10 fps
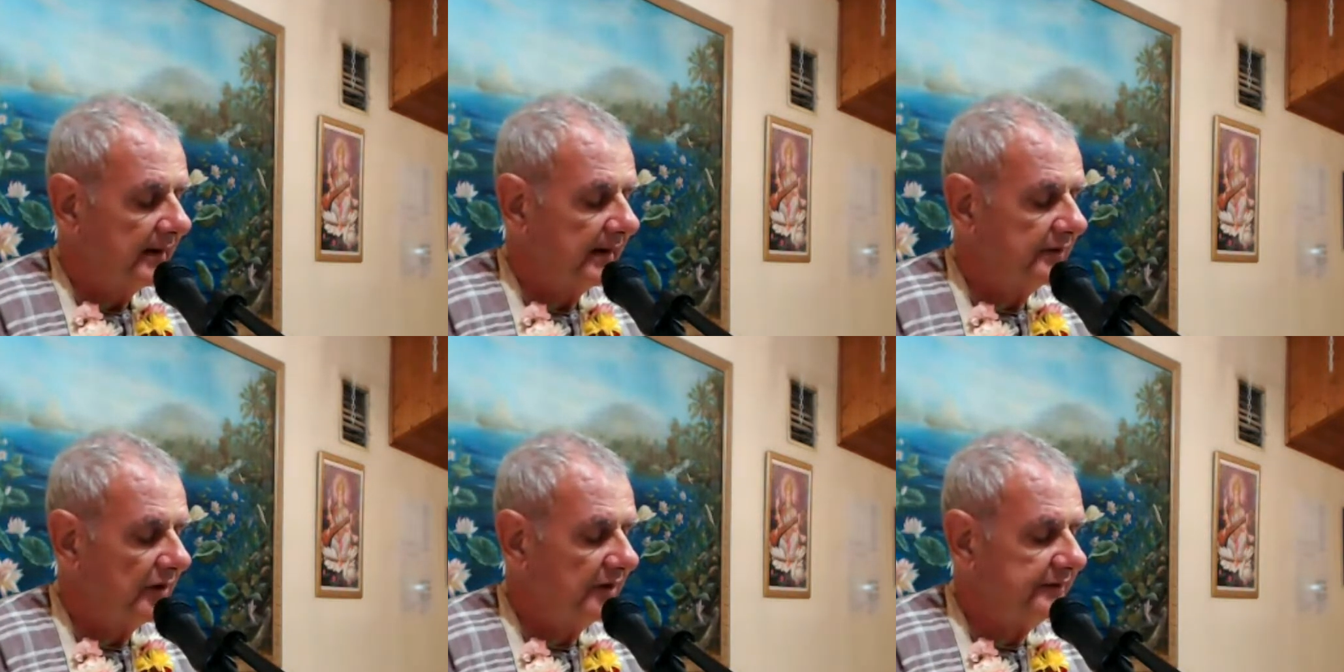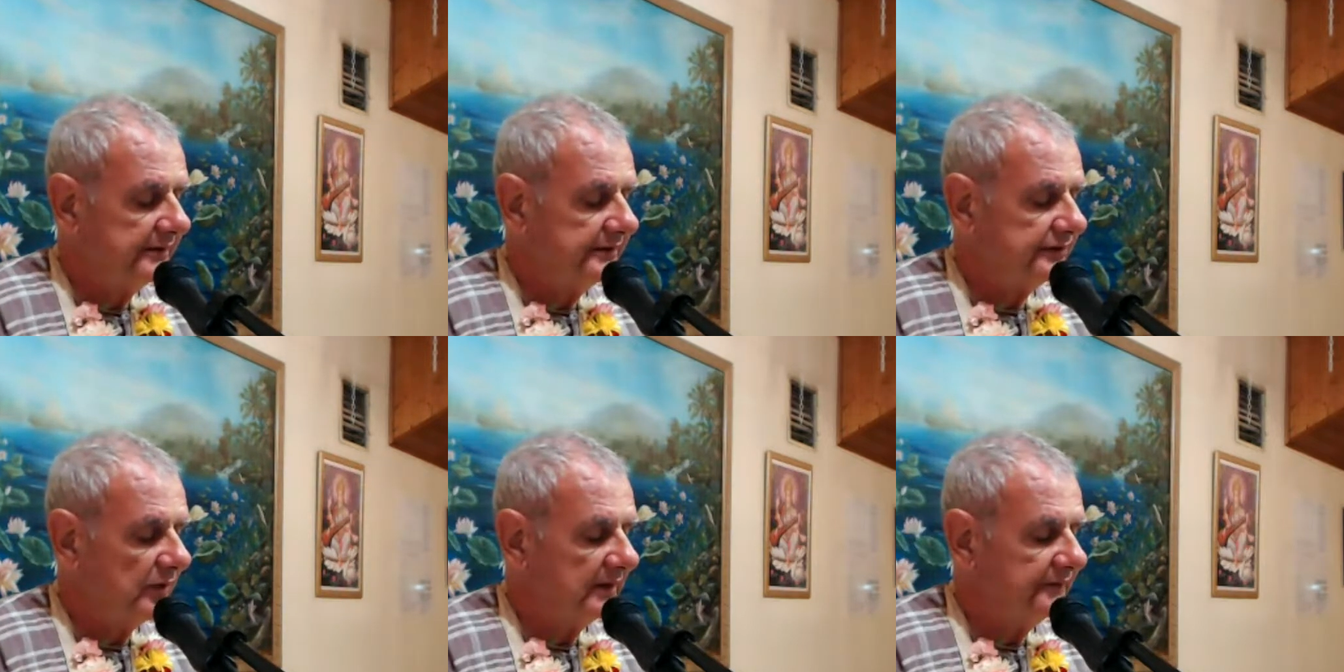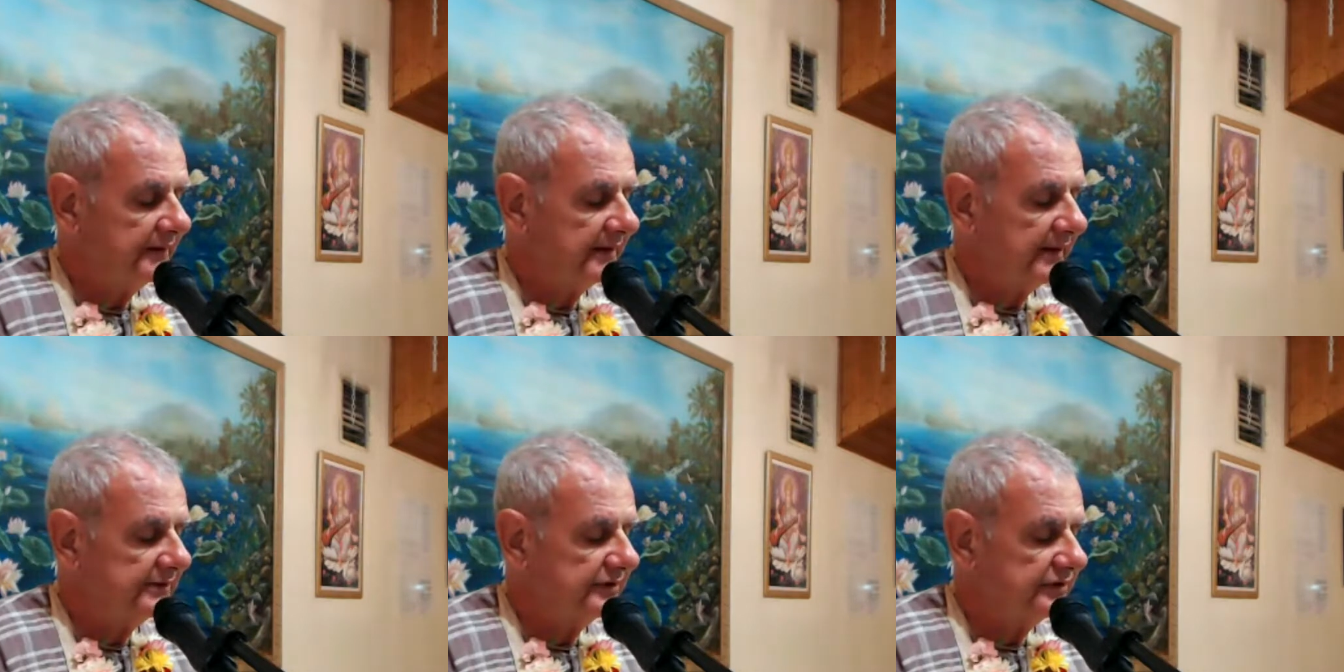And all these
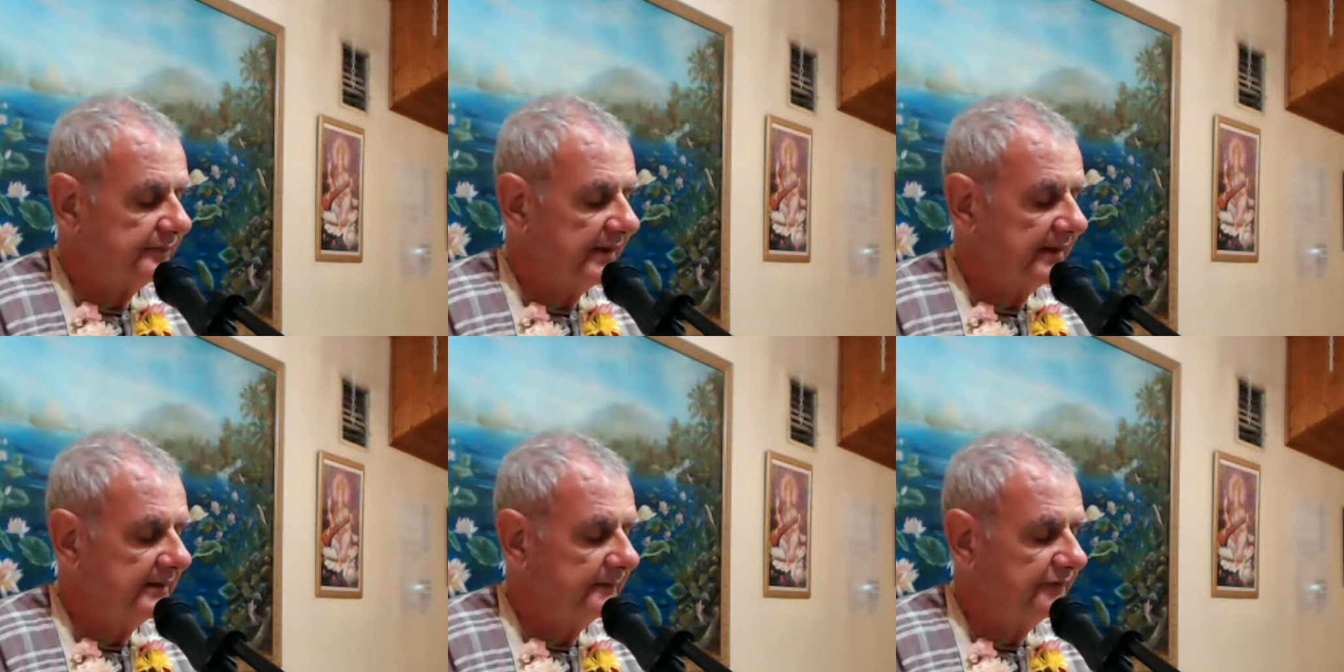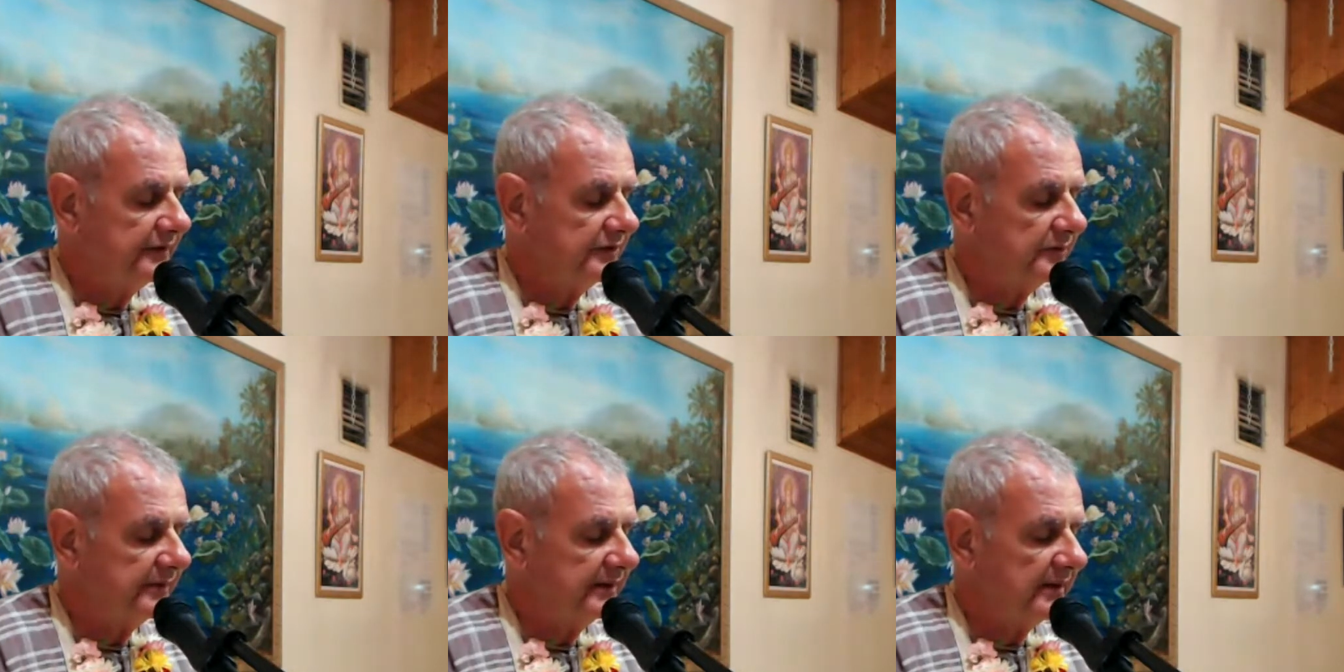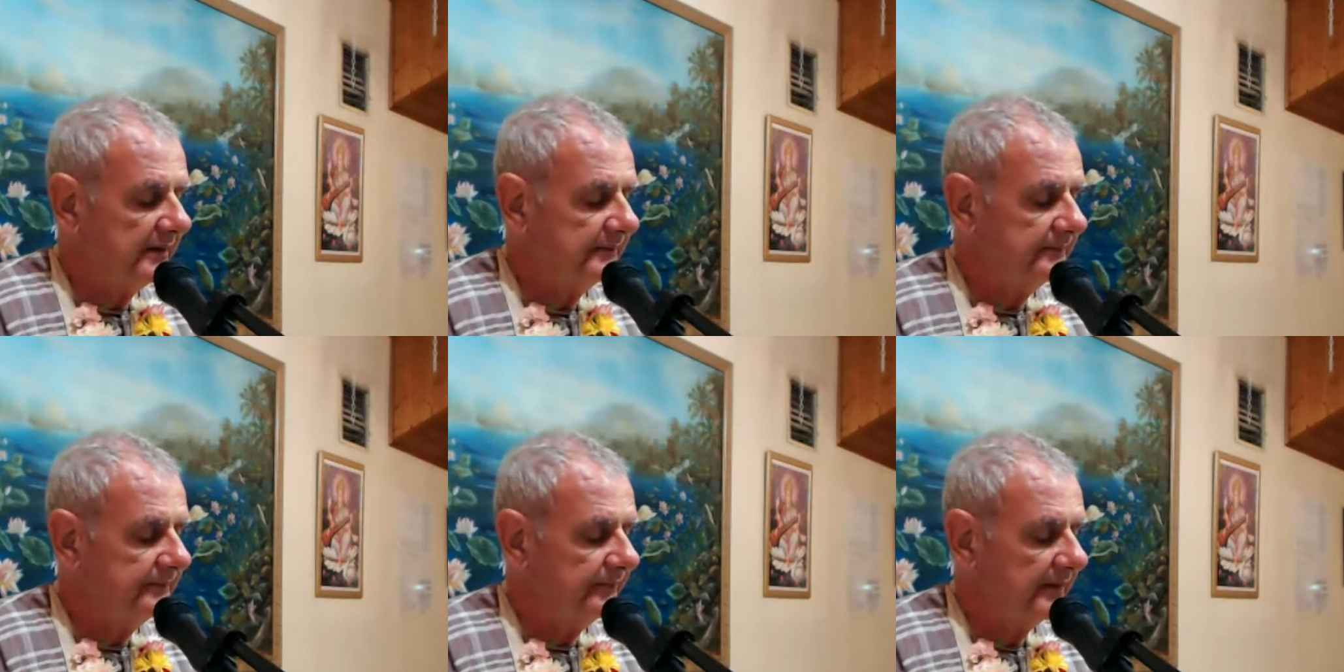qualifications made him fit to
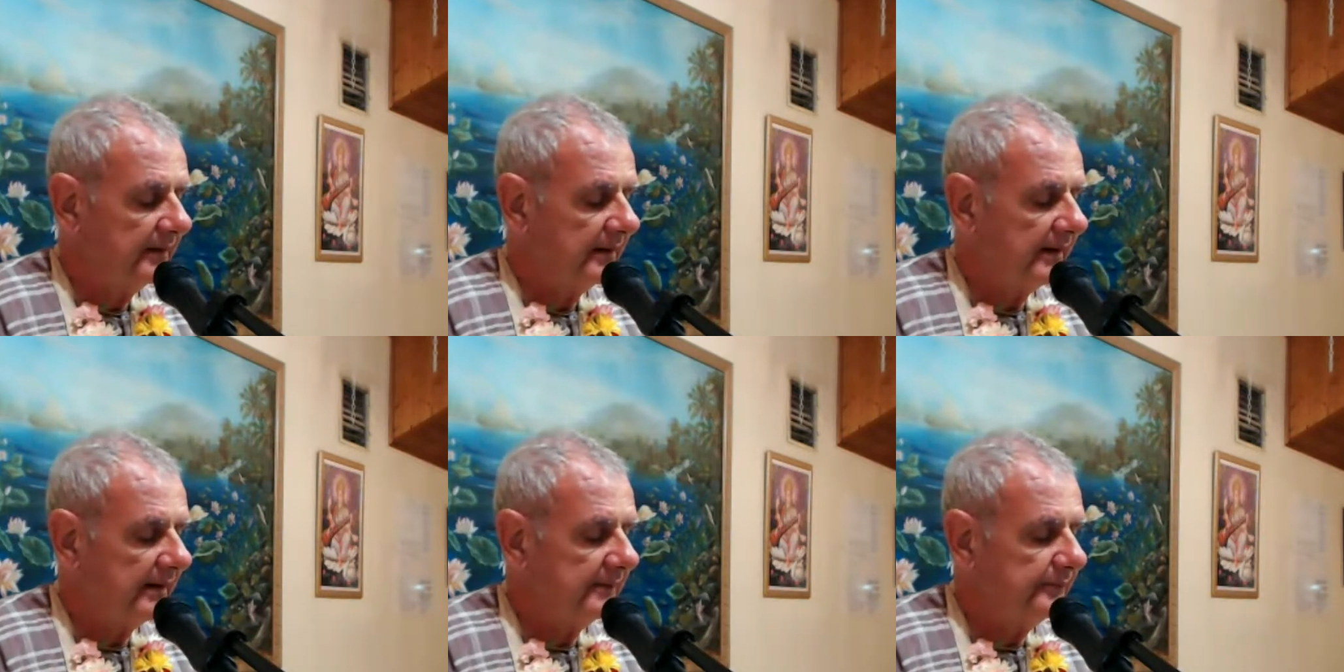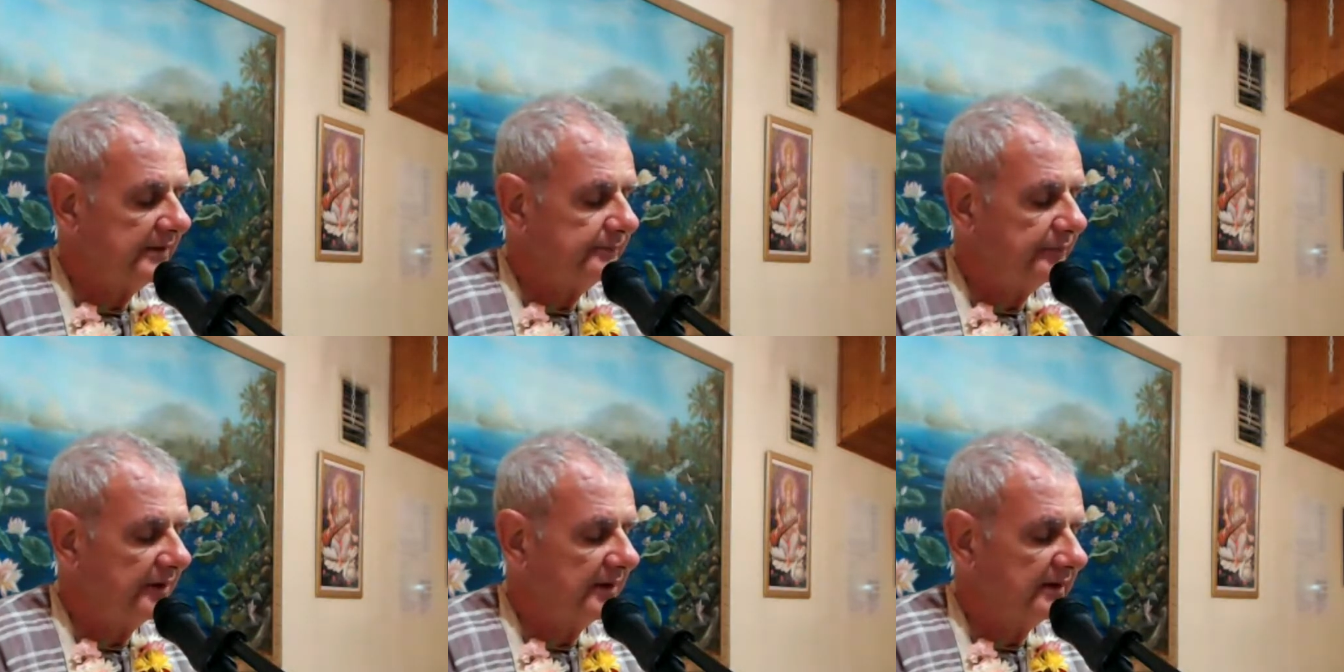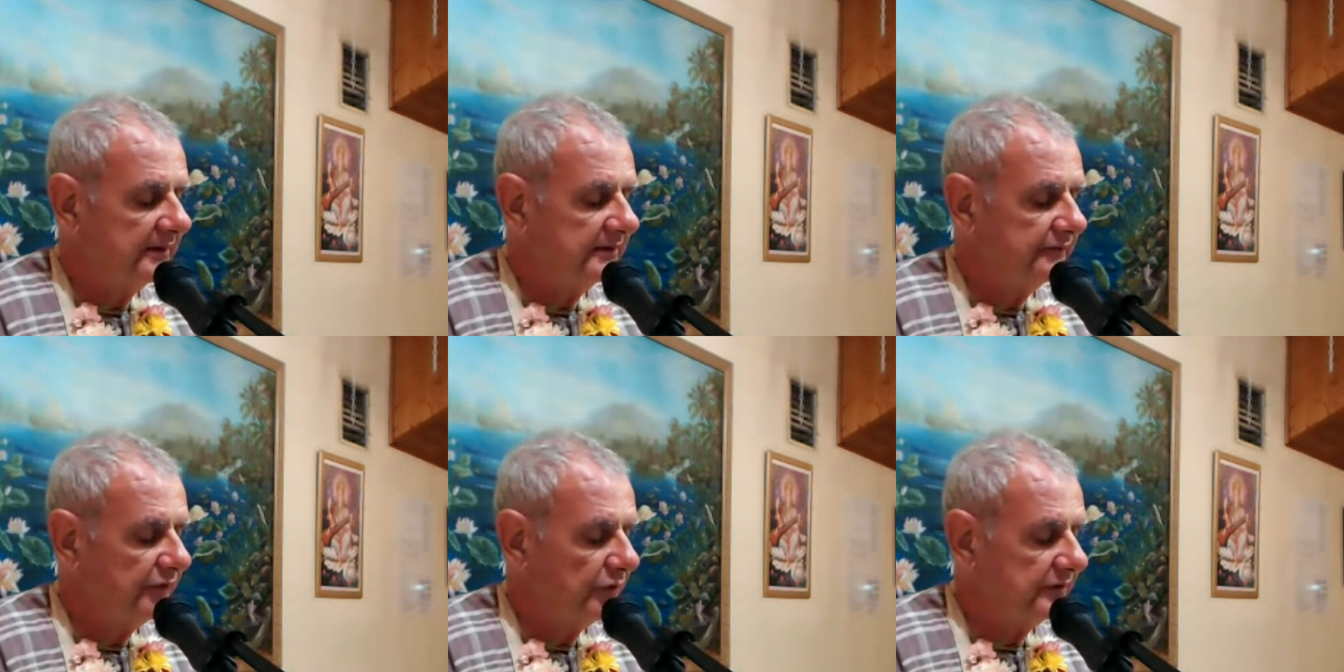become a Matpara
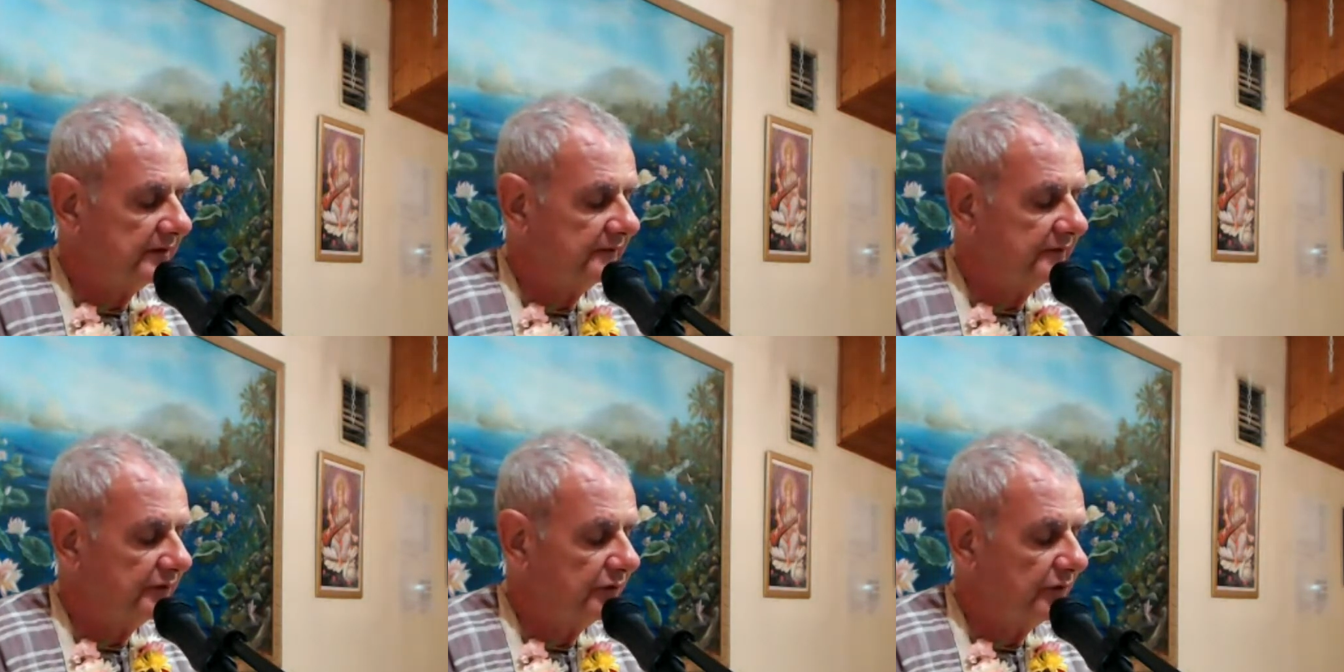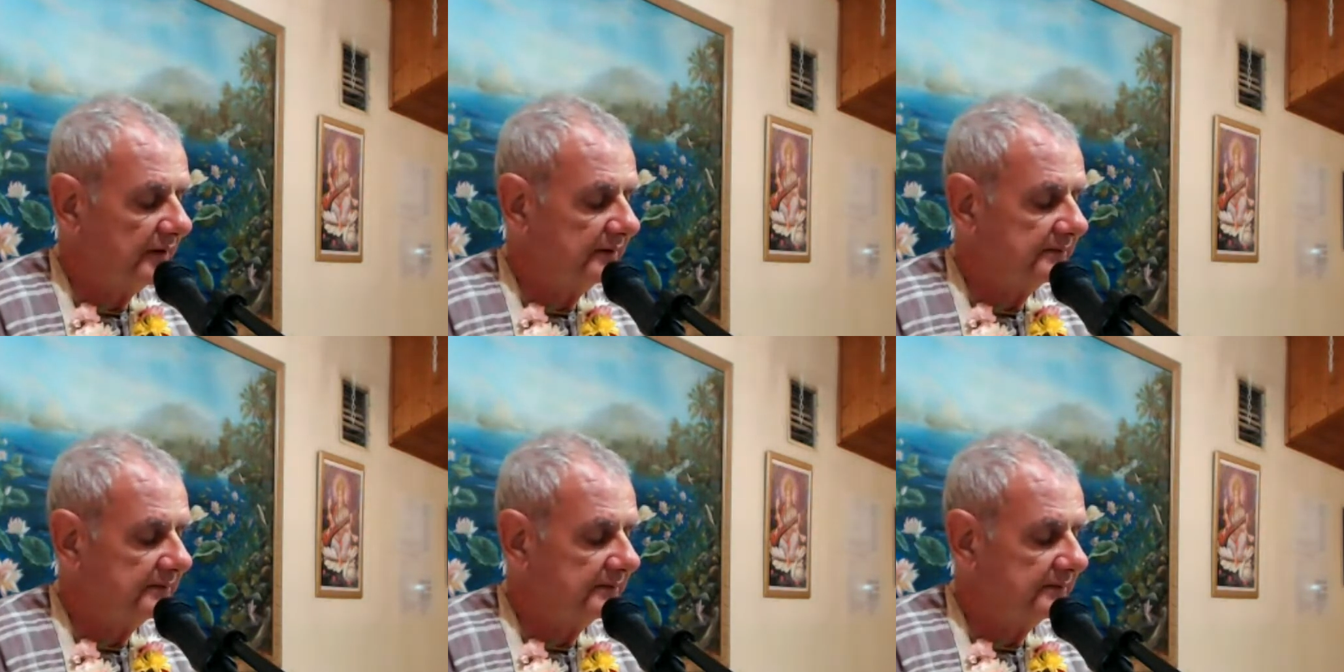devotee of the Lord.